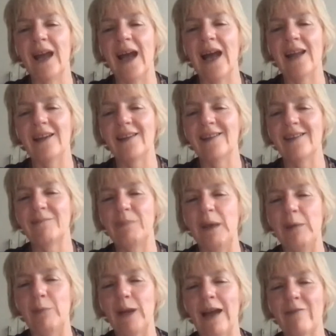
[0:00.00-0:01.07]
and
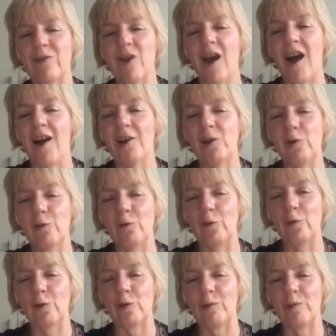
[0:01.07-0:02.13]
people have to argue
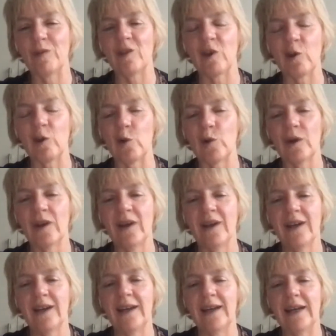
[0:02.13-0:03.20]
for them. So,
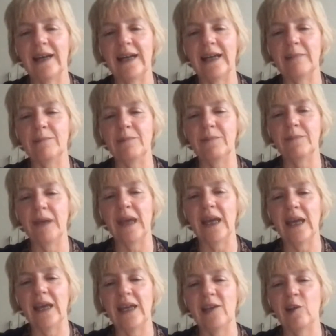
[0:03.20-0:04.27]
um,
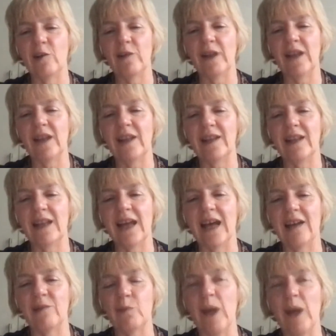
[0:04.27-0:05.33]
you know,
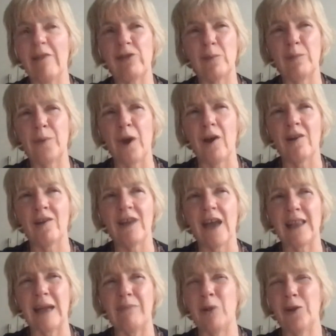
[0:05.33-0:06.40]
and we have to
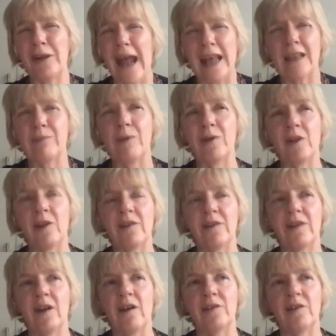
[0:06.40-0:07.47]
prioritize. I'm not an expert
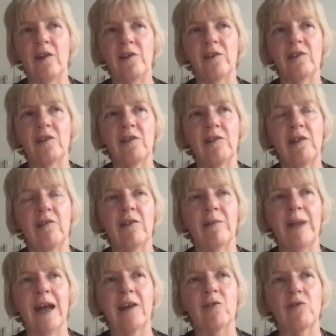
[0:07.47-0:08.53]
on on, on the circular
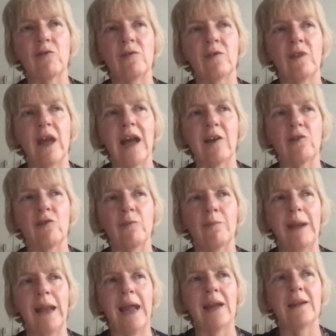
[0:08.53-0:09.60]
economy action action
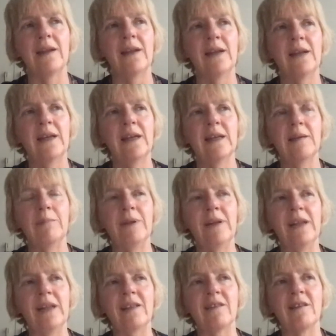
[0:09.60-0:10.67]
plan, but
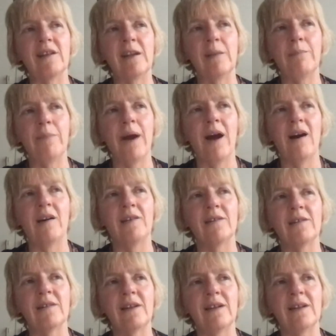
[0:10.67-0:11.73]
it's certainly a part
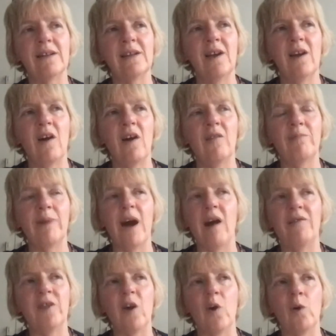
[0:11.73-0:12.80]
part
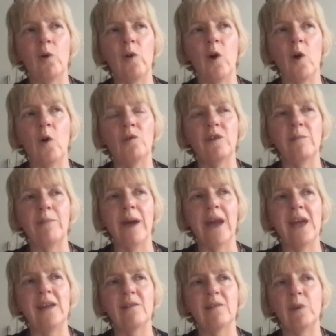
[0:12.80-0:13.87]
of the whole whole
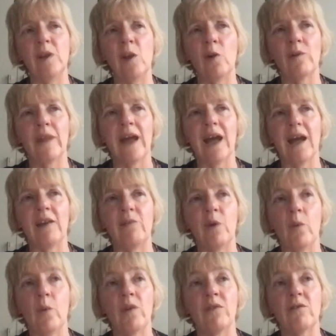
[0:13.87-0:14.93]
debate. We know that if we
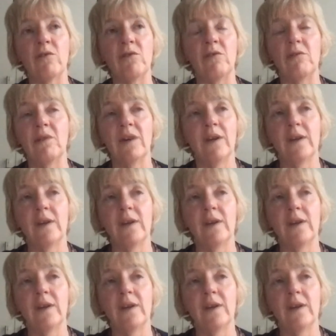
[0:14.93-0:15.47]
want to